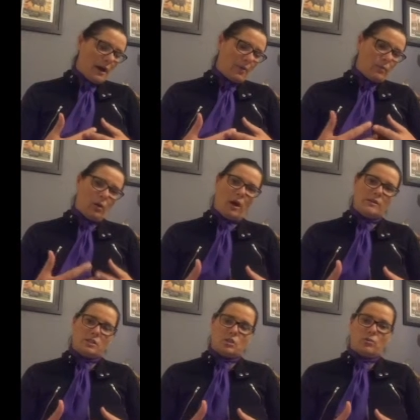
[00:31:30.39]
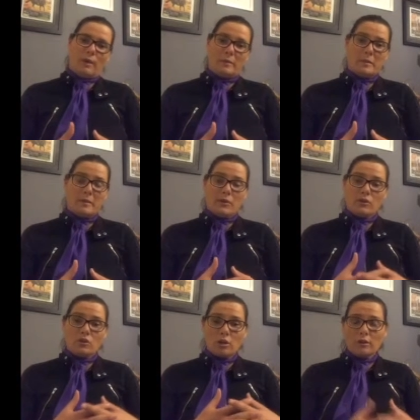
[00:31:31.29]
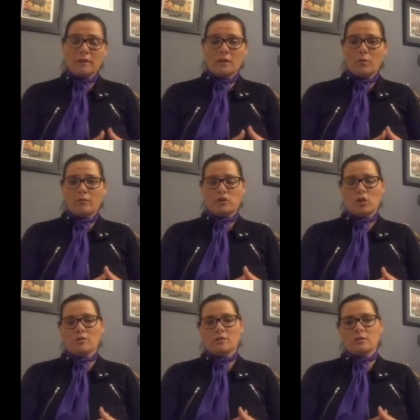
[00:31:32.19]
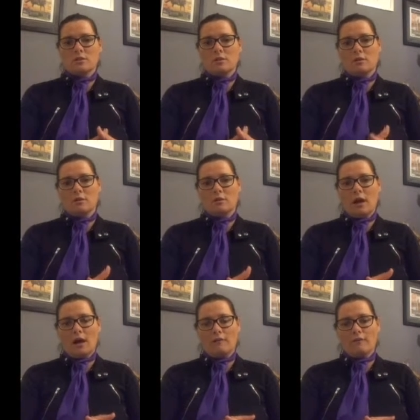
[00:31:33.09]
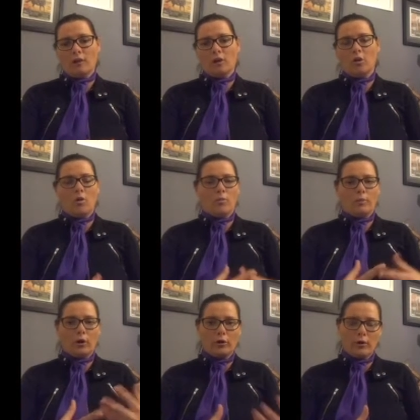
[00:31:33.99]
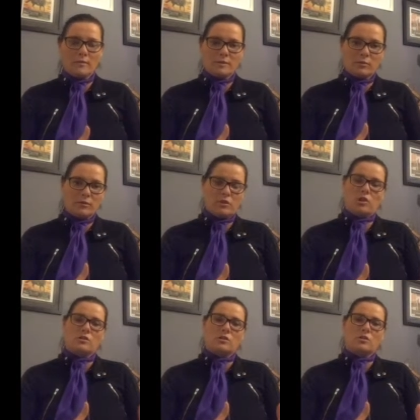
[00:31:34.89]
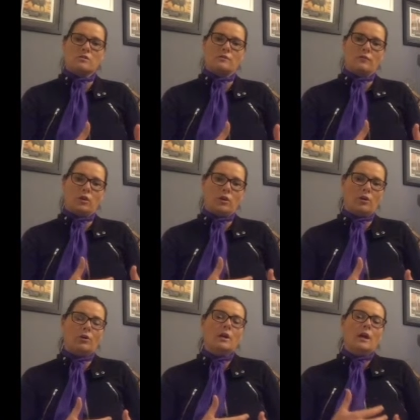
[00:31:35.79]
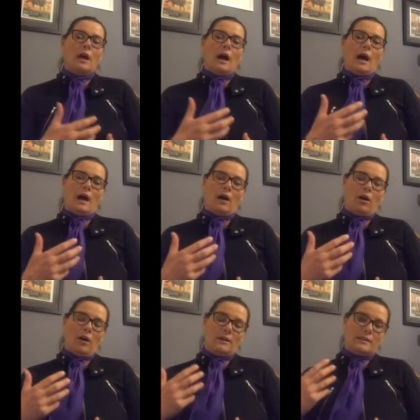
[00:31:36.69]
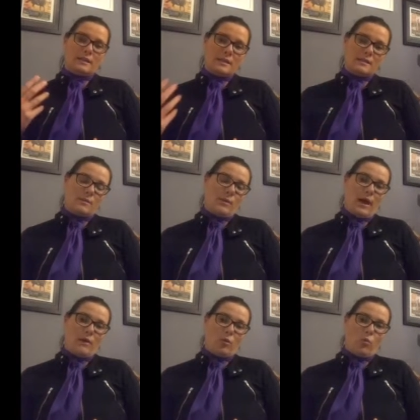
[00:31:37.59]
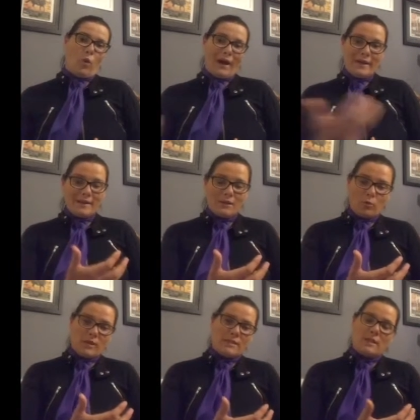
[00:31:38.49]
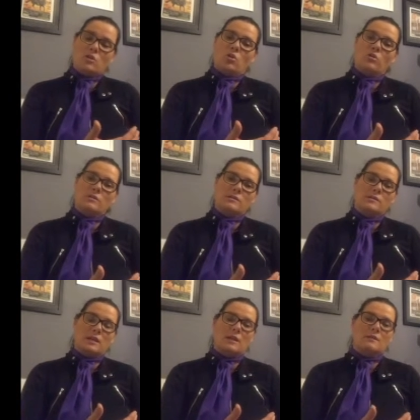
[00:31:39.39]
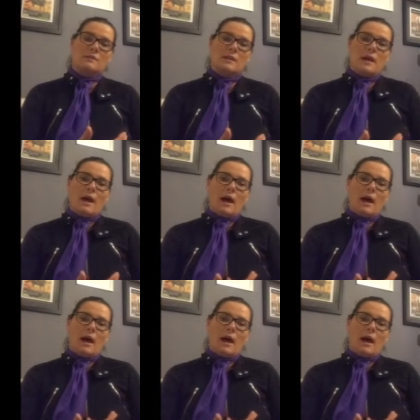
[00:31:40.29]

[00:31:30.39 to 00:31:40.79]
applies to maybe methodology that we've chosen to follow, or programs that we've chosen to follow, ideas about the way that we teach horses things.